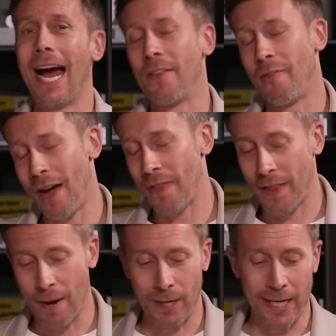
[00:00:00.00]
and the fact that
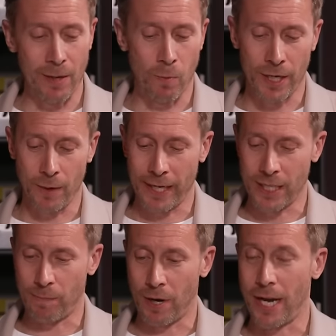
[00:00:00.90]
they were leading one nil
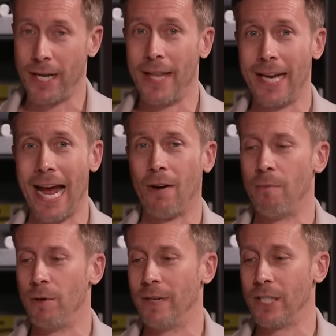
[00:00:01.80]
against Brighton, and then Aaron
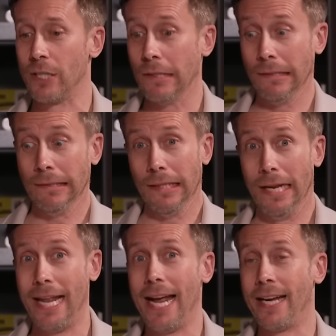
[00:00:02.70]
Muric
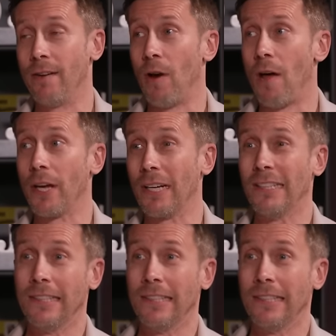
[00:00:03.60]
let in a rather...